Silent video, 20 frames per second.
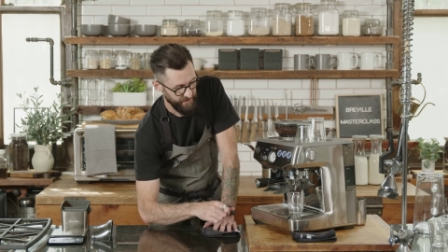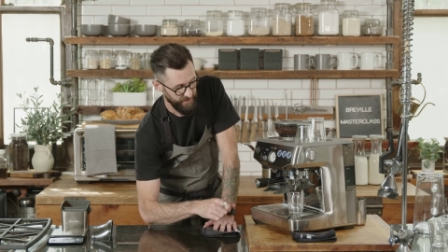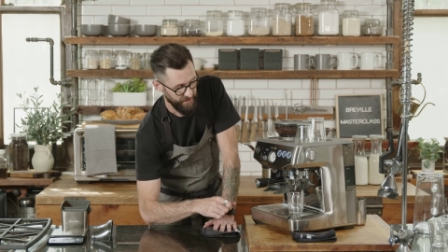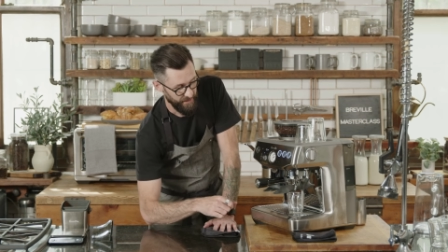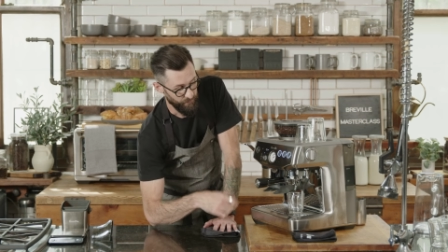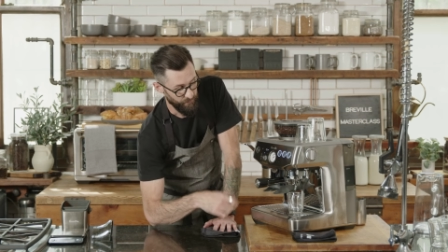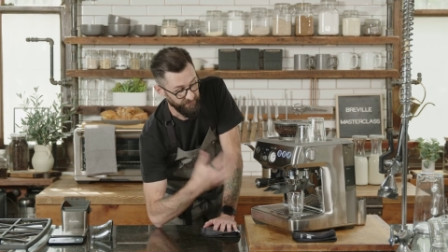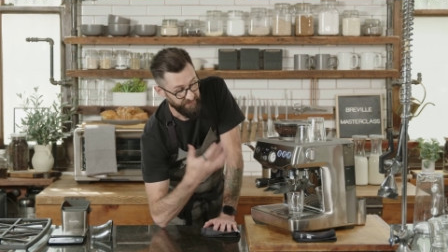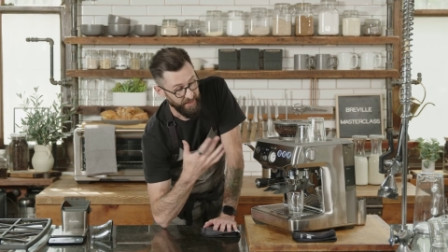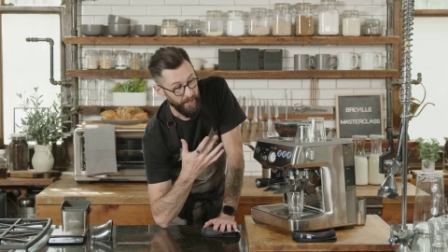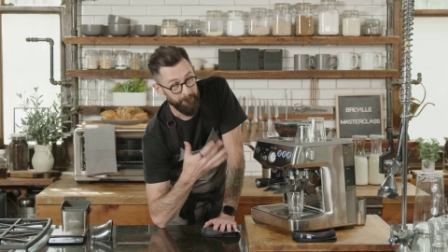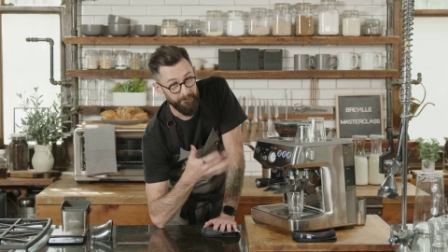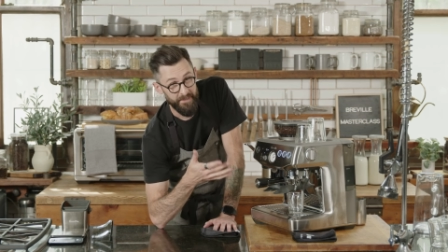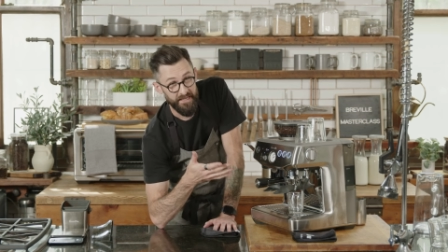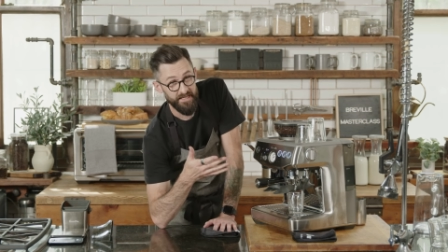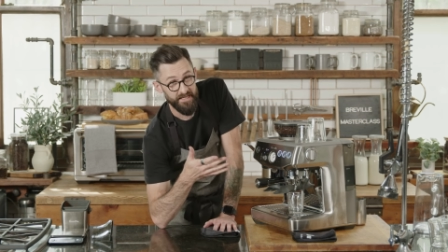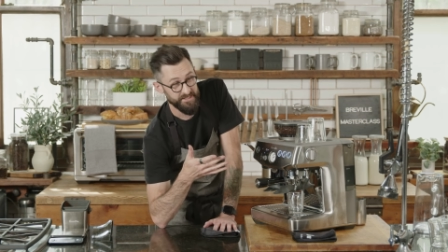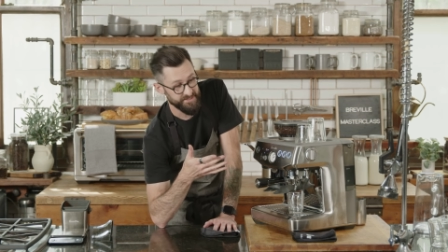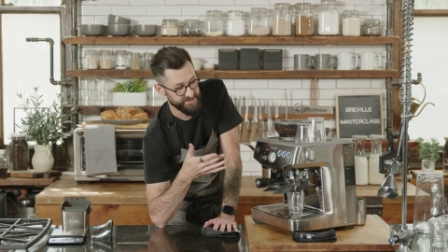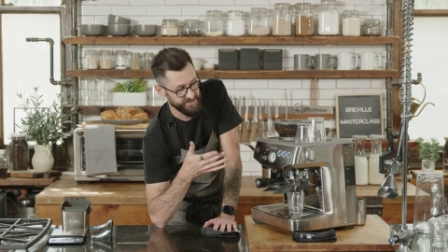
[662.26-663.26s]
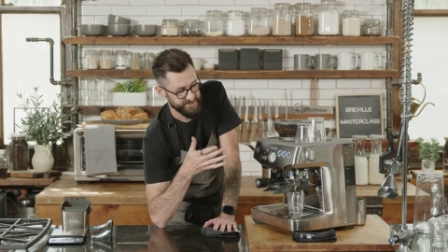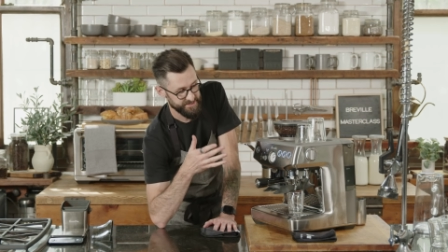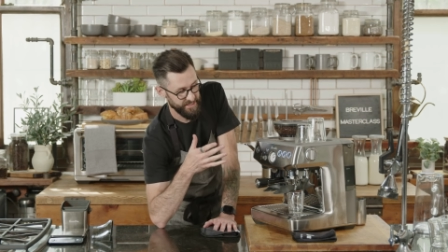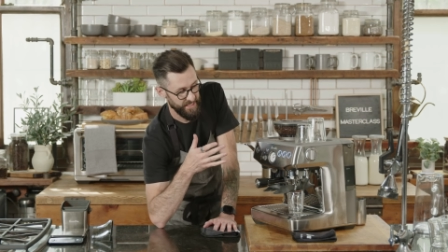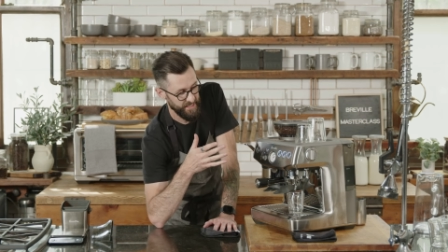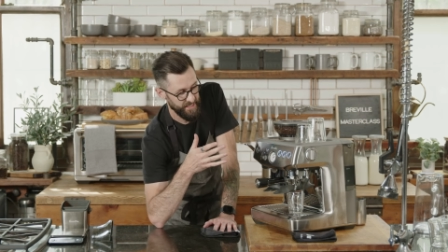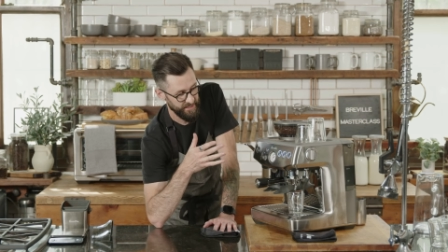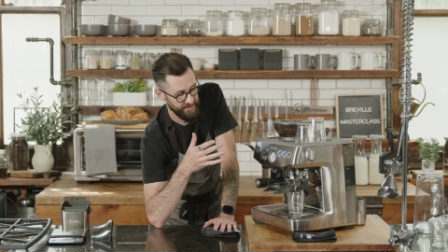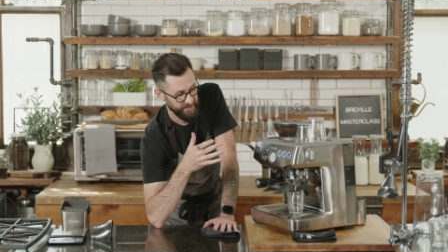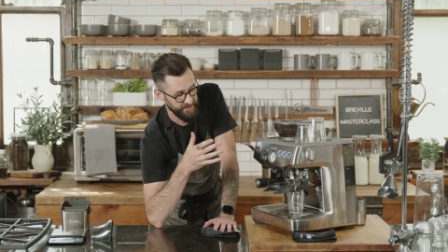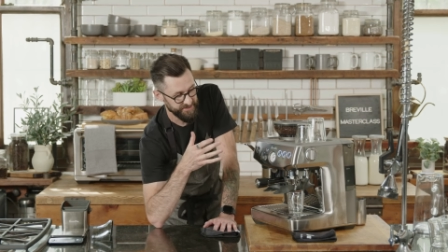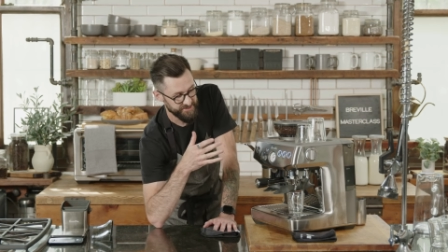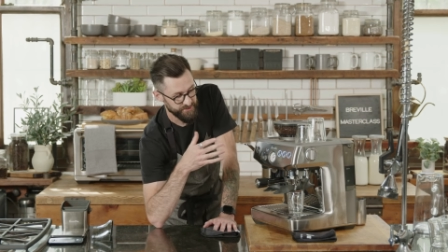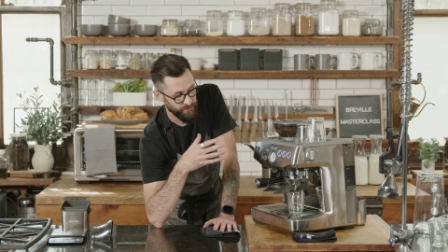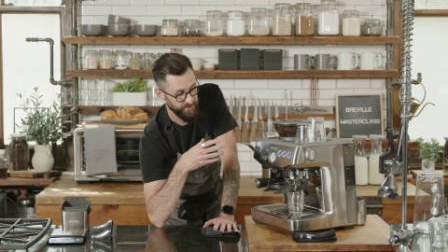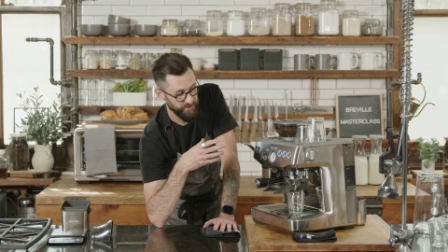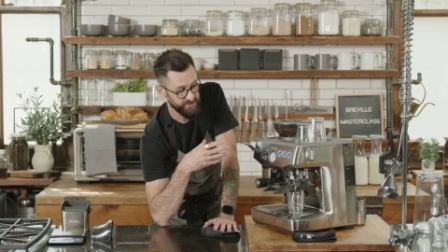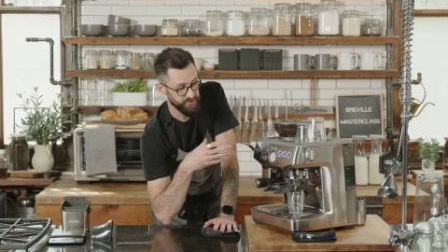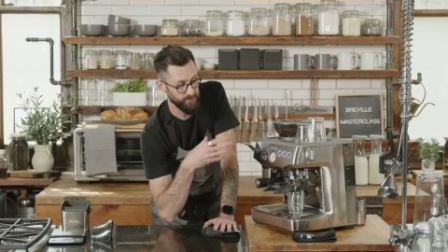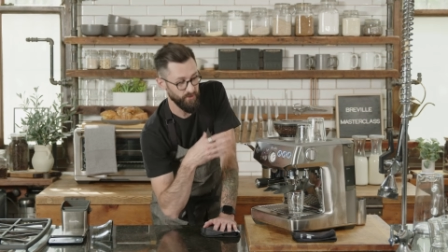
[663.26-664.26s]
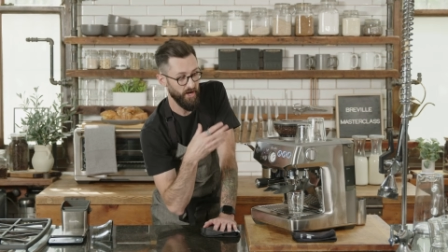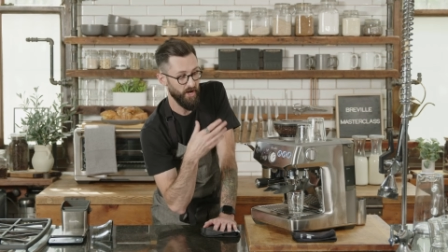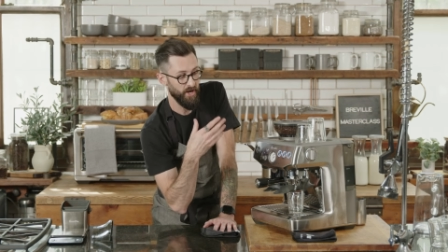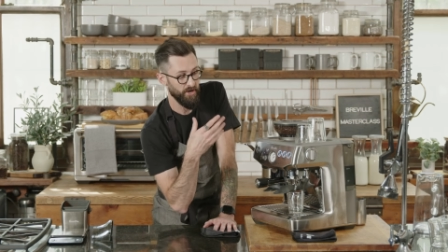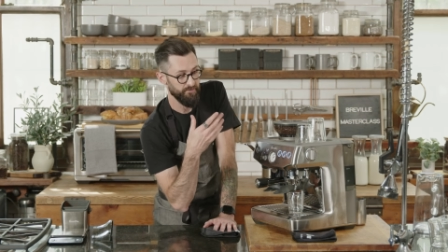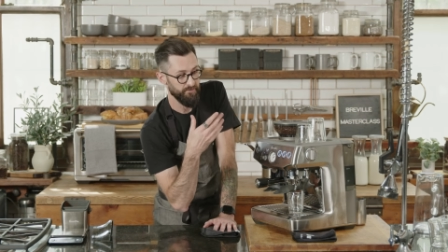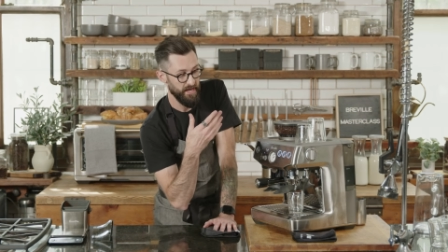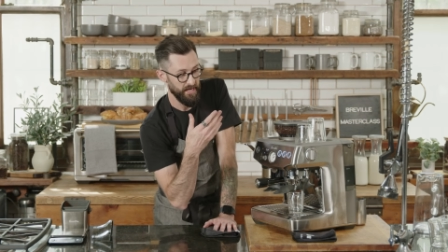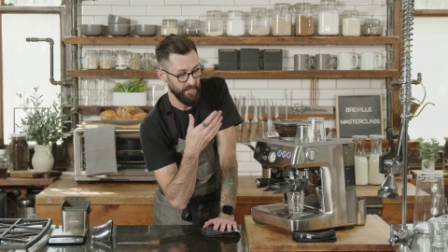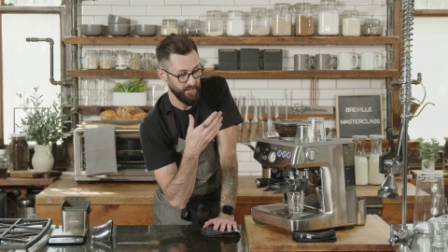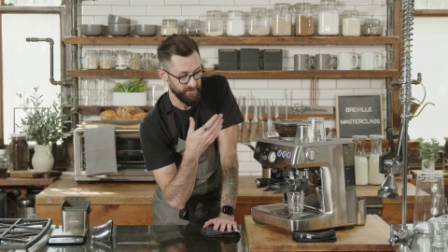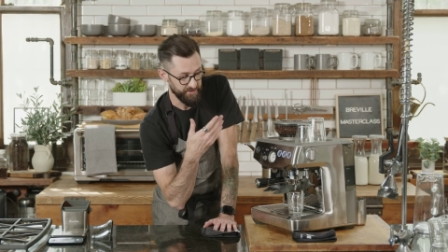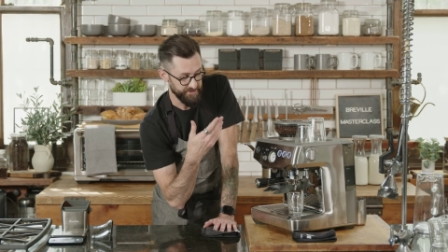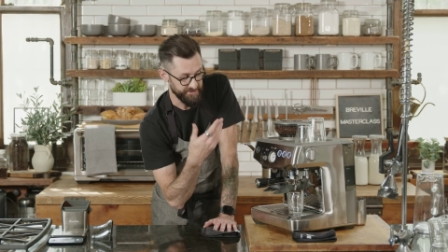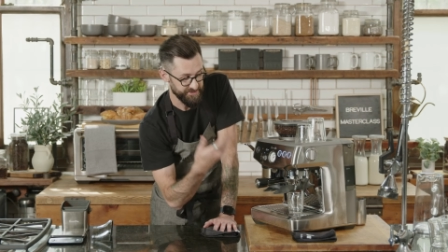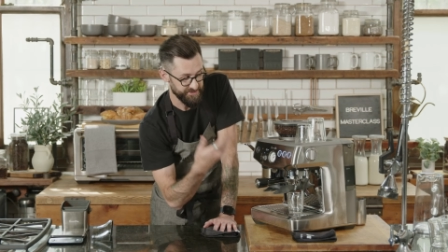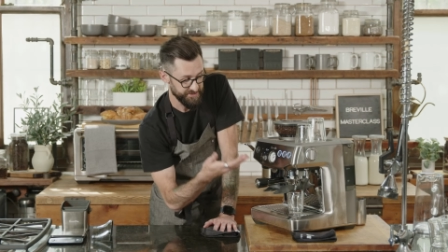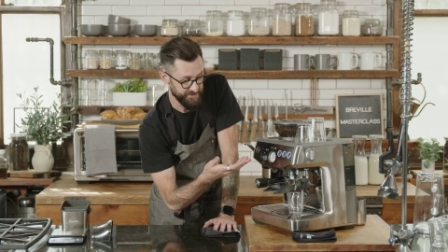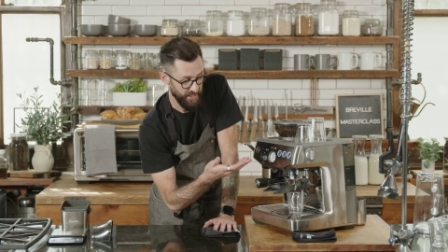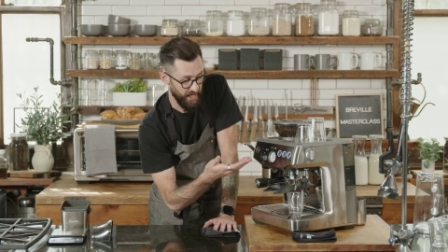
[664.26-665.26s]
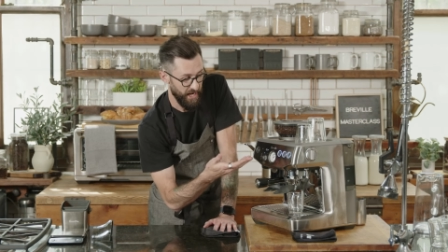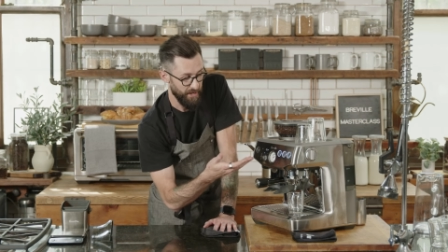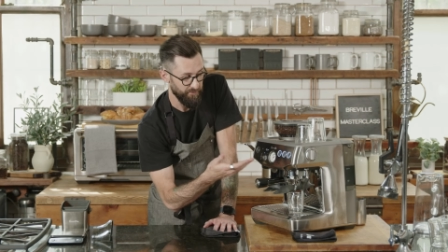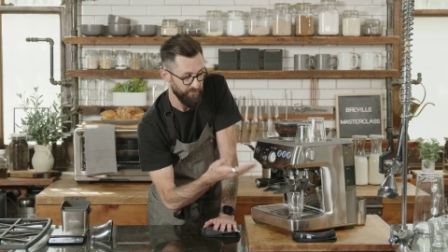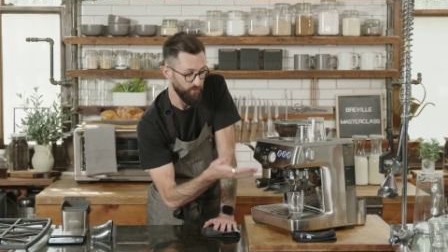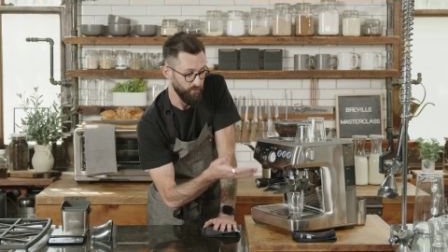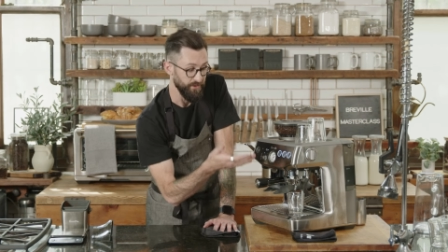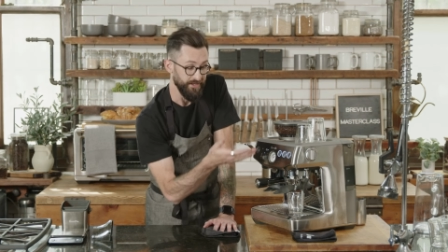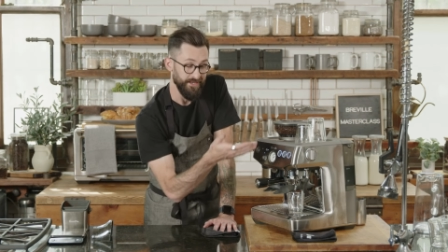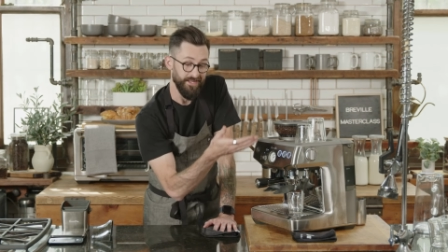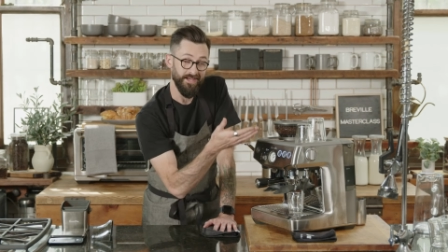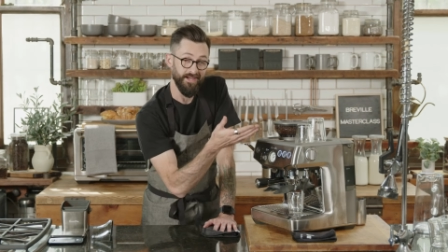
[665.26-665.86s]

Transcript: And what that means is that it's going to automatically stop when